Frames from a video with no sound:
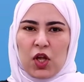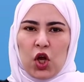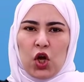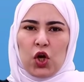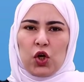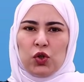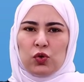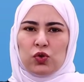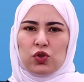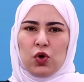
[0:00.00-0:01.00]

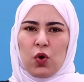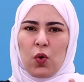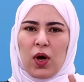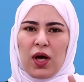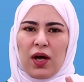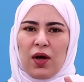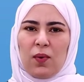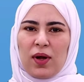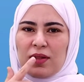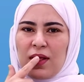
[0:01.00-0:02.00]
adjectives in
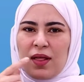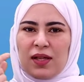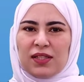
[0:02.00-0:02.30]
order?